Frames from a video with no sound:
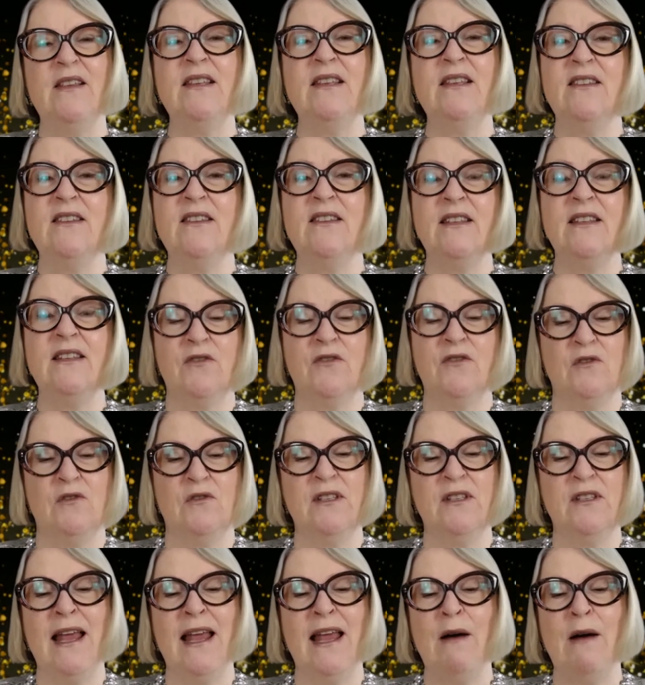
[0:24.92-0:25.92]
This does of
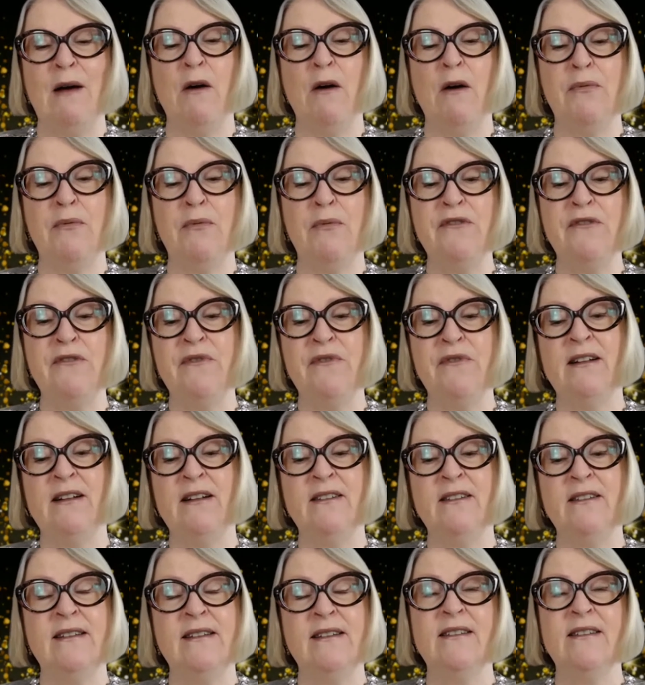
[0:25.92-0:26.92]
course allow our
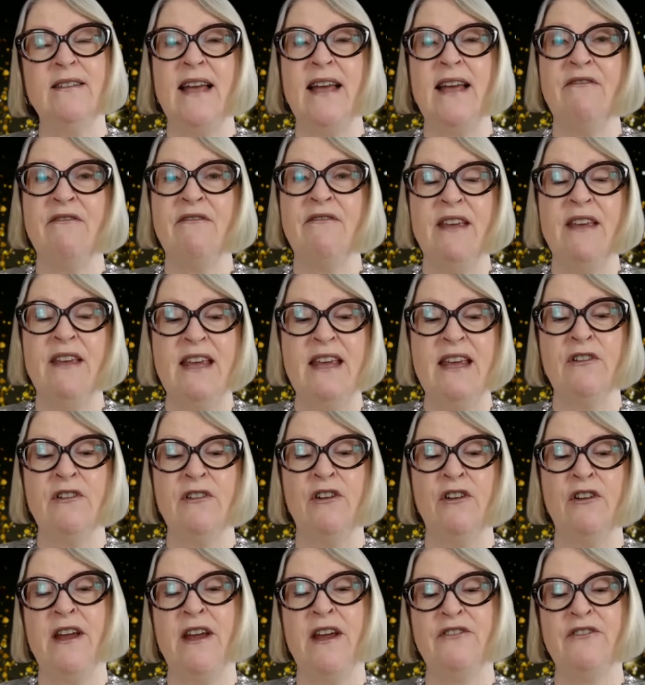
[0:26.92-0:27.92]
profile deals to have even
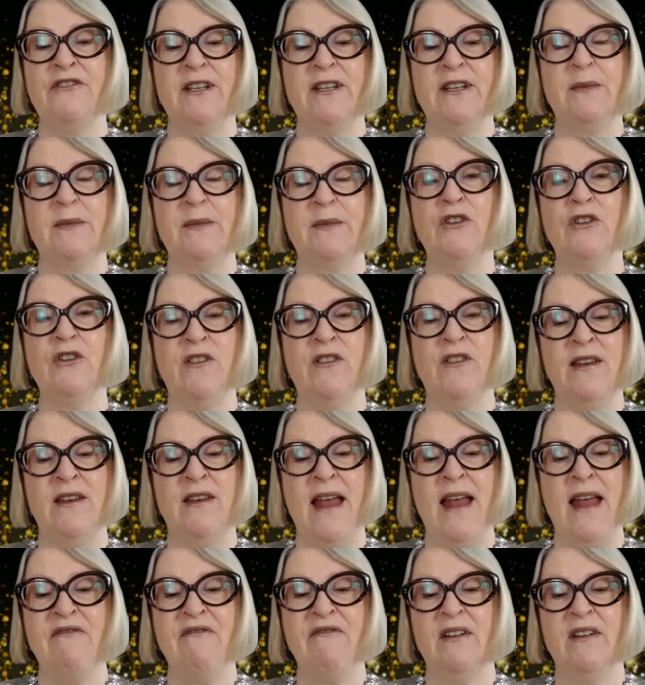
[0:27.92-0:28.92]
more exposure
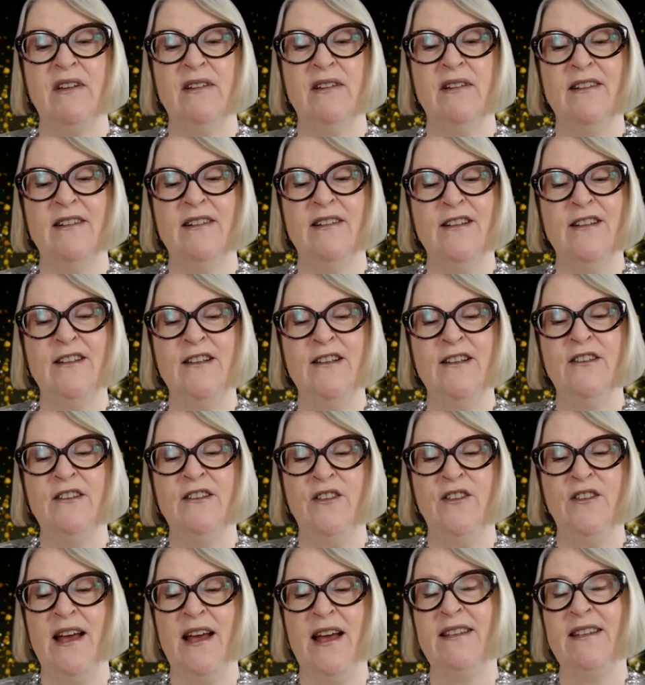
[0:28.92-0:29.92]
than ever,
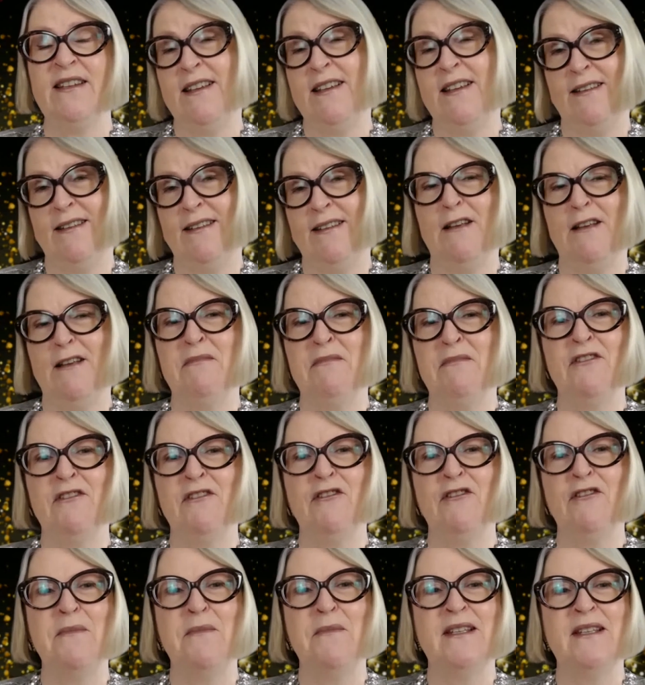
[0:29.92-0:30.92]
so that is some
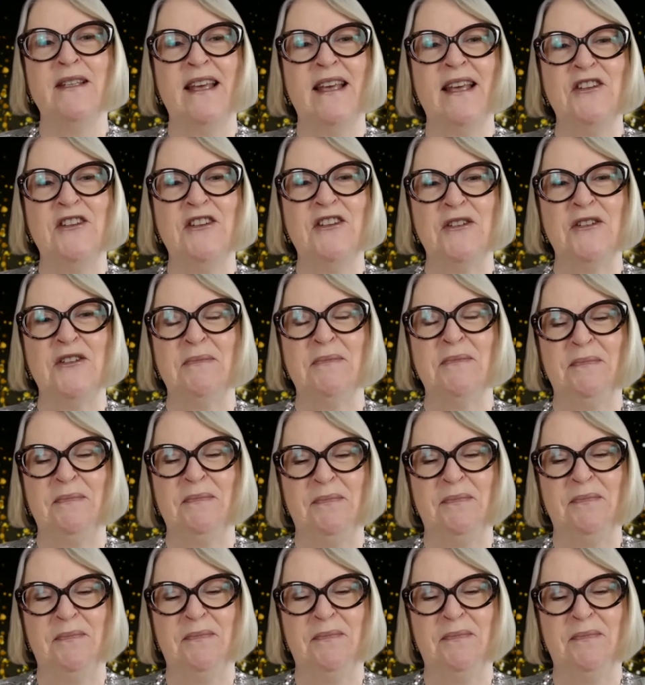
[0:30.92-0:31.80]
compensation.